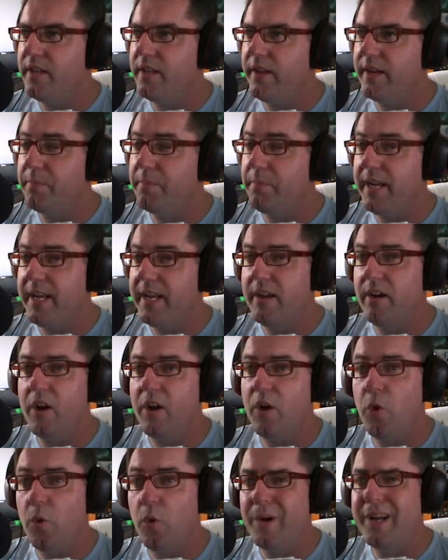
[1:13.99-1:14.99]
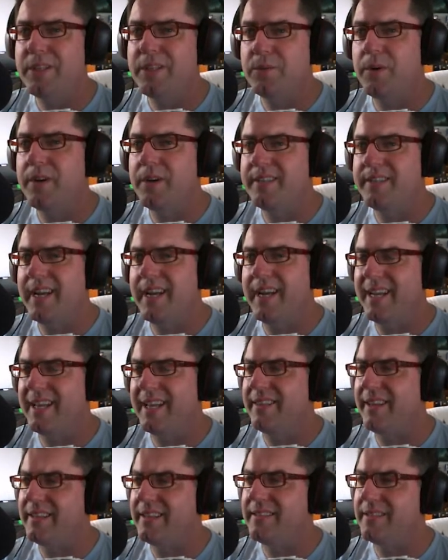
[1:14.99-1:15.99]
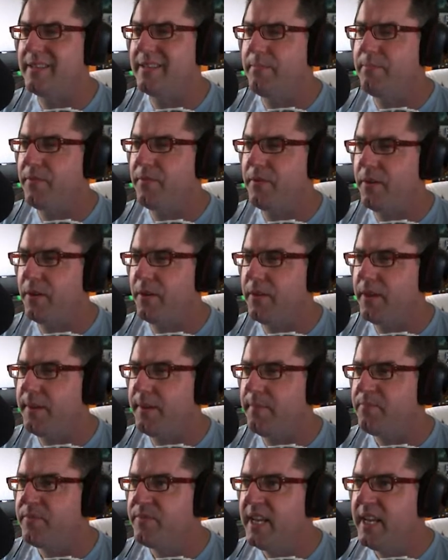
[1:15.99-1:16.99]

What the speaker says: like me, I always want to take it that step further,